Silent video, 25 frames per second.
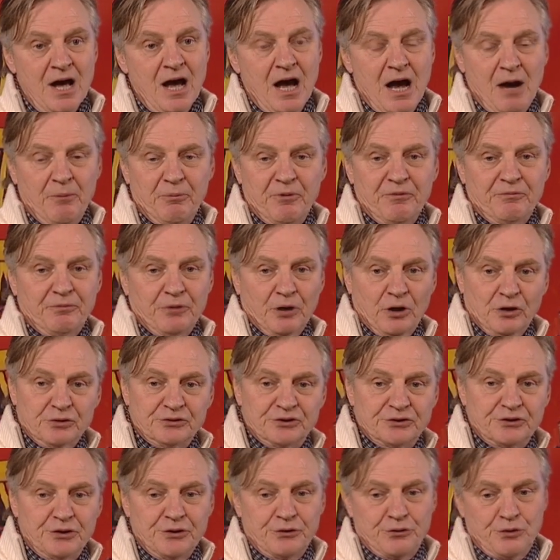and we've
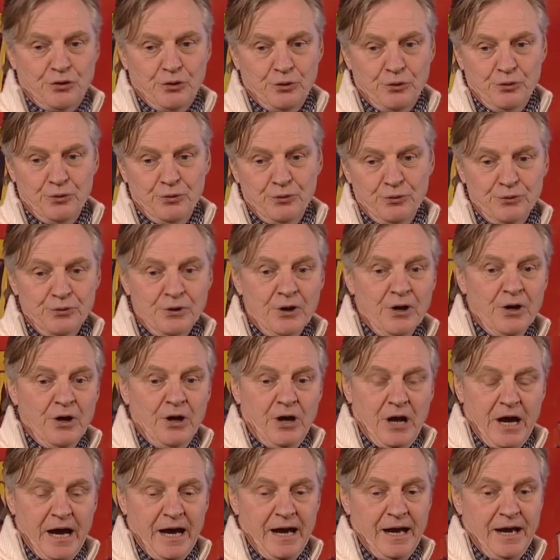lost the two
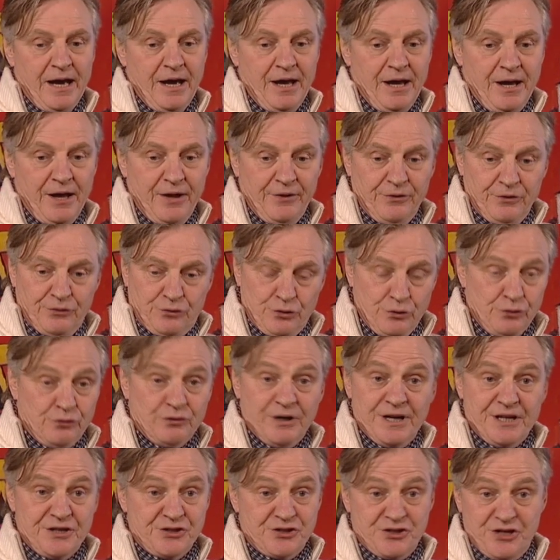
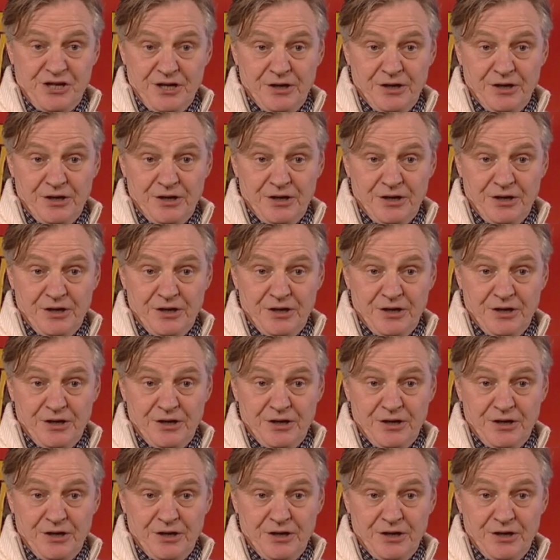greatest